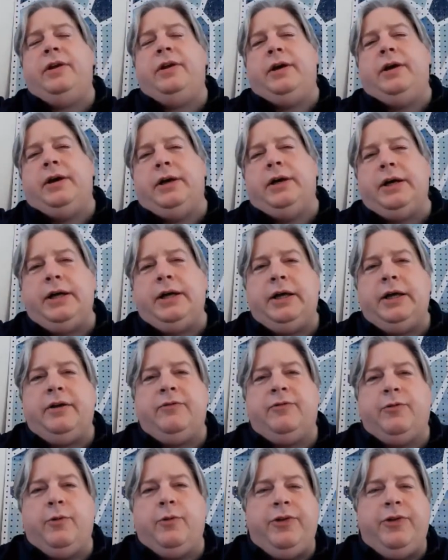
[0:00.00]

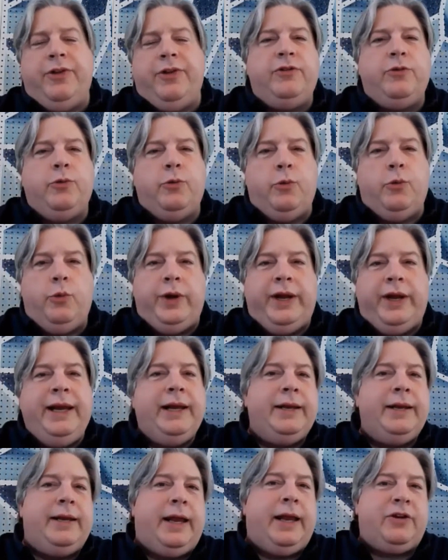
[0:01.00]
for this
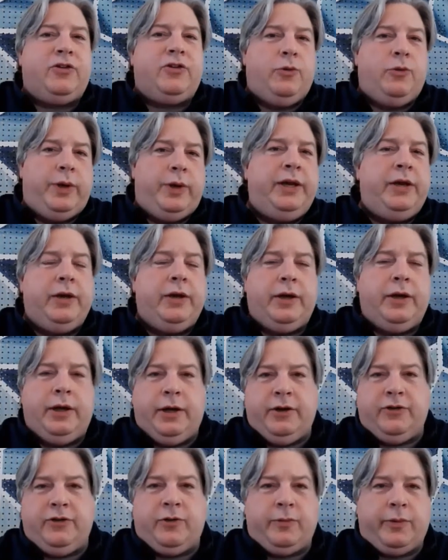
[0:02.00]
week. Next week,
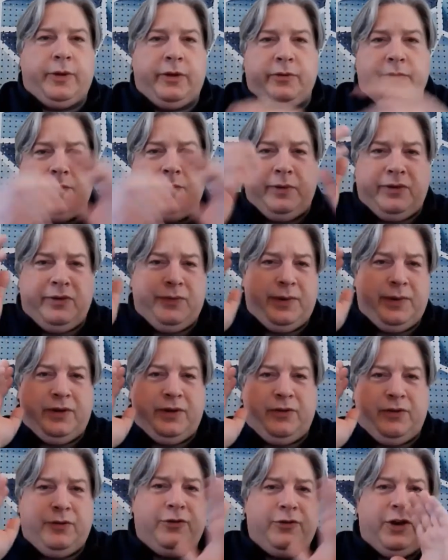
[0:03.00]
sometime between
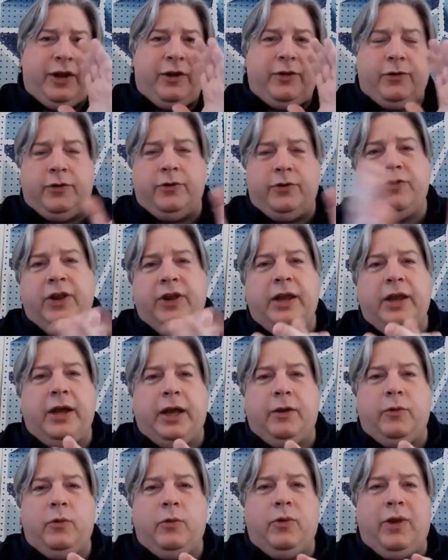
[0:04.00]
Tuesday and Thursday,
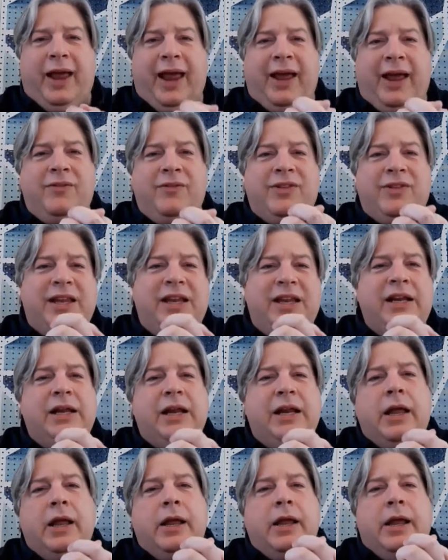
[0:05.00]
I will have the
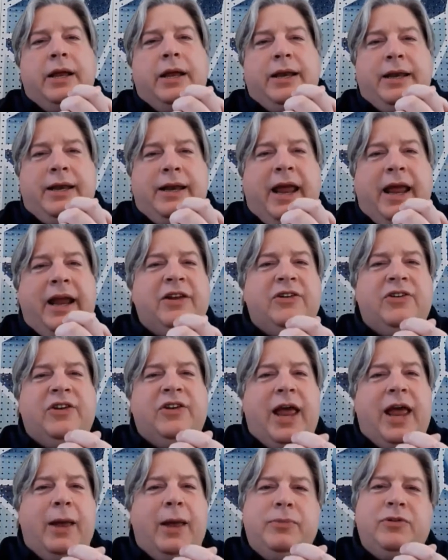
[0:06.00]
next
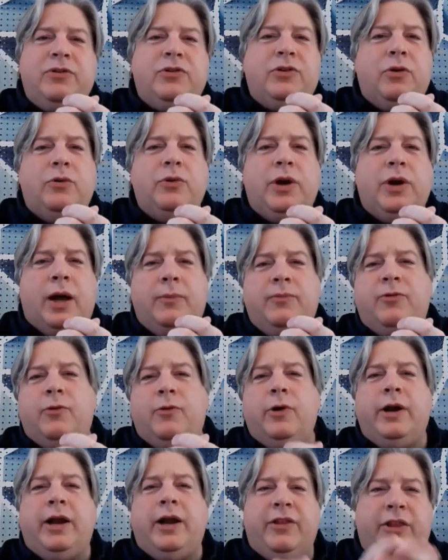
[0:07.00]
episode up for
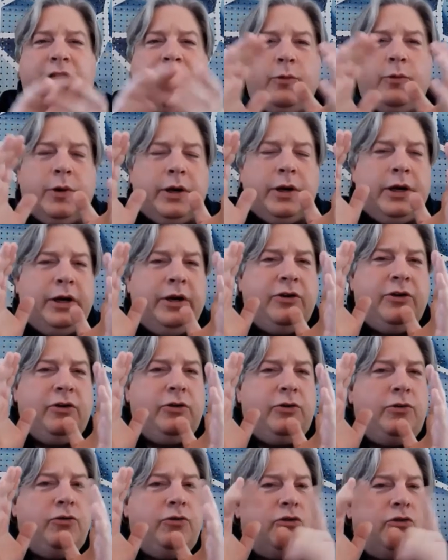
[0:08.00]
it. I think we're going to
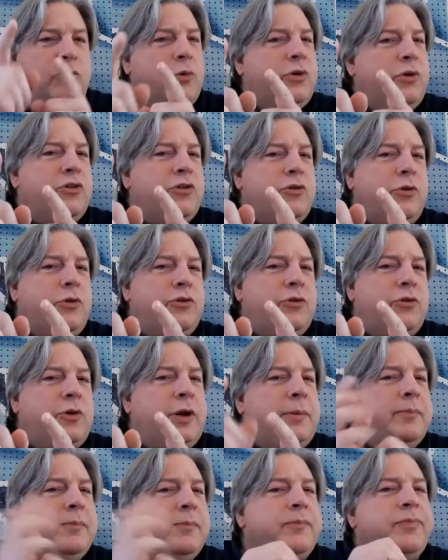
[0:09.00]
do Sword and Sorcery.
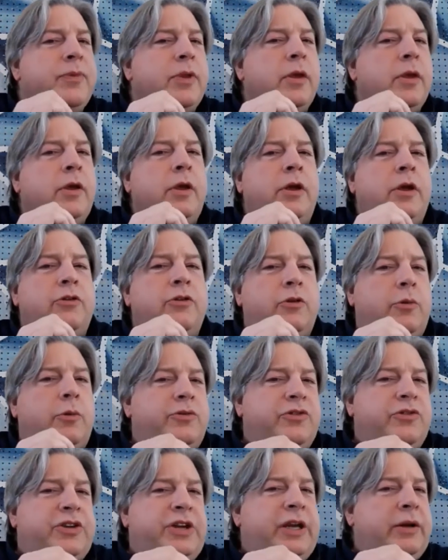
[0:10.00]
So we'll
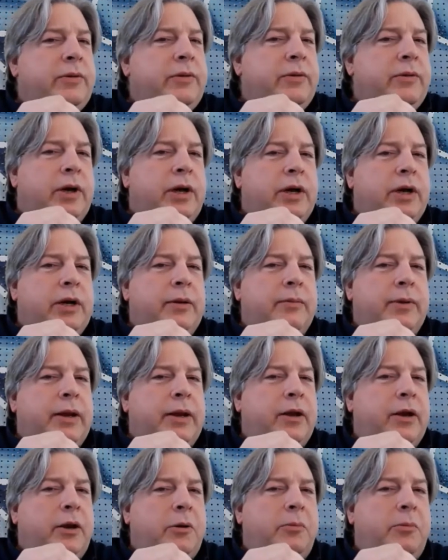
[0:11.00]
see. I'm
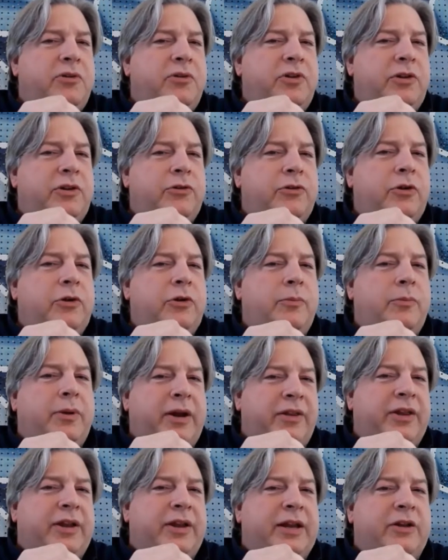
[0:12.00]
not 100% certain, but I
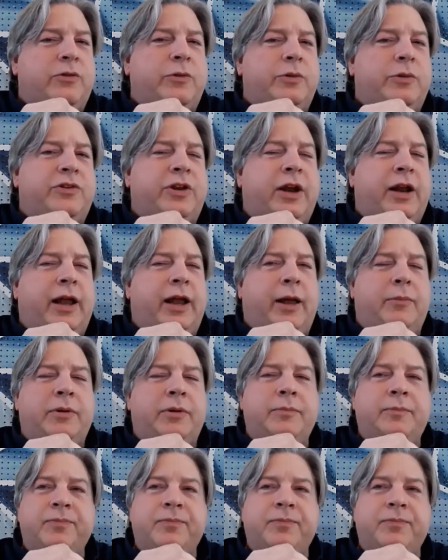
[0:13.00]
think that's what's going to happen.